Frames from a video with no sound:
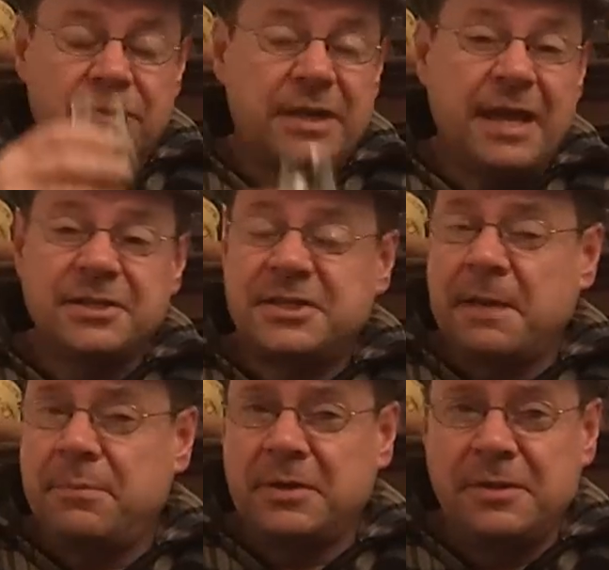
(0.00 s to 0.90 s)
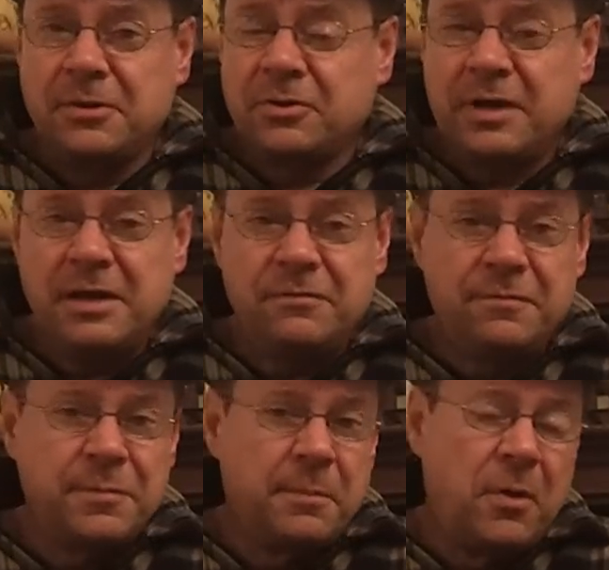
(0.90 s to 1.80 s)
You can't separate the grain
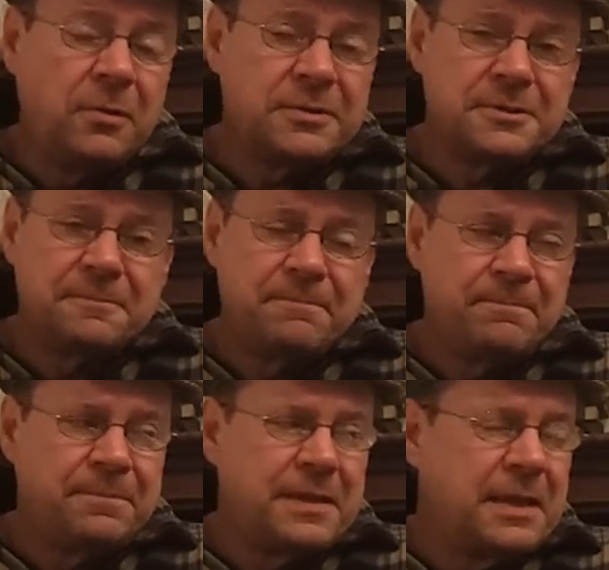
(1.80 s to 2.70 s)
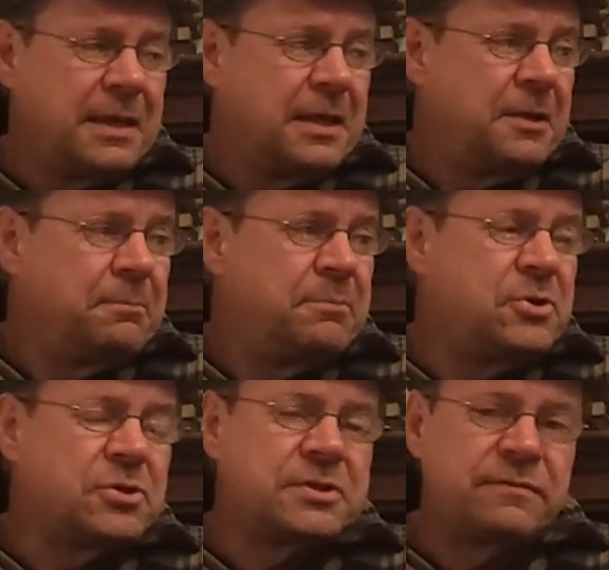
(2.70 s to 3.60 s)
from the malt.
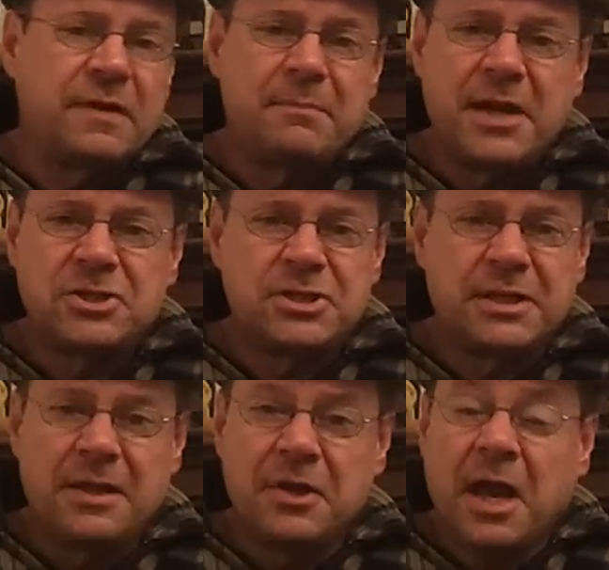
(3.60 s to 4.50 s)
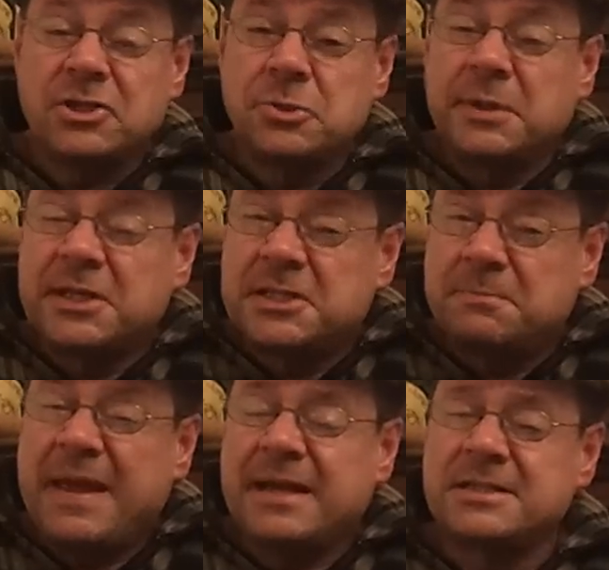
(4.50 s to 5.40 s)
Beautifully meshed together, as you would
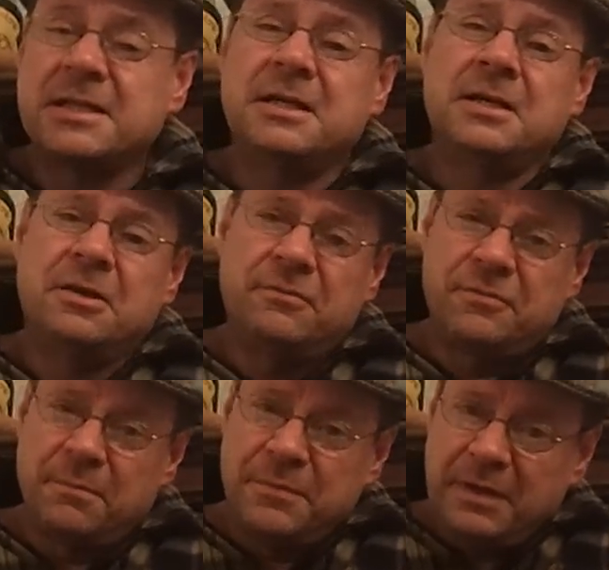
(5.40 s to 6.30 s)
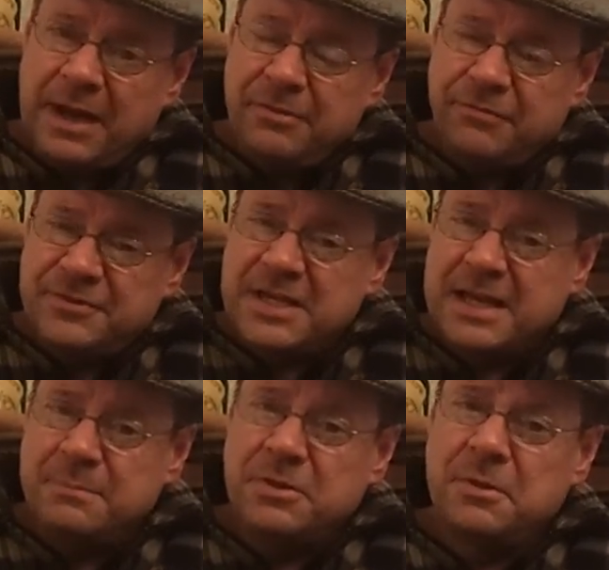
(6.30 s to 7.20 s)
expect from the length of
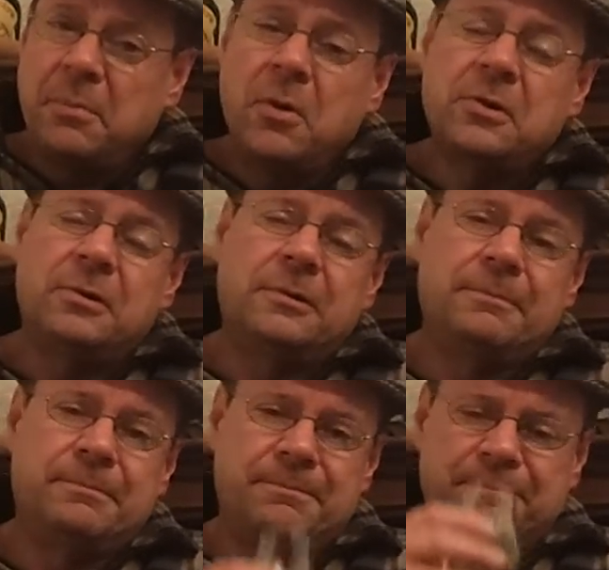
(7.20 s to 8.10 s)
time in the bottle.